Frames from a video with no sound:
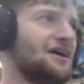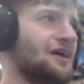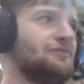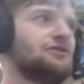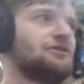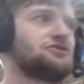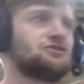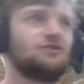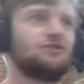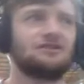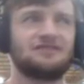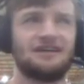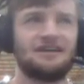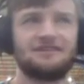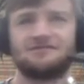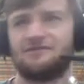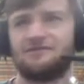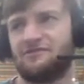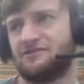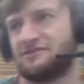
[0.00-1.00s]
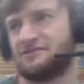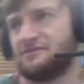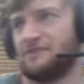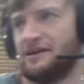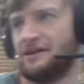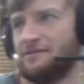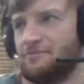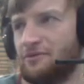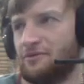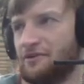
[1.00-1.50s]
I'm not sure what that's in reference to,
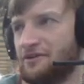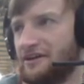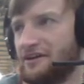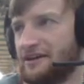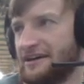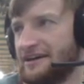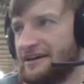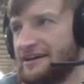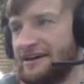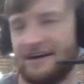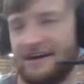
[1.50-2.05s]
Ben, but again,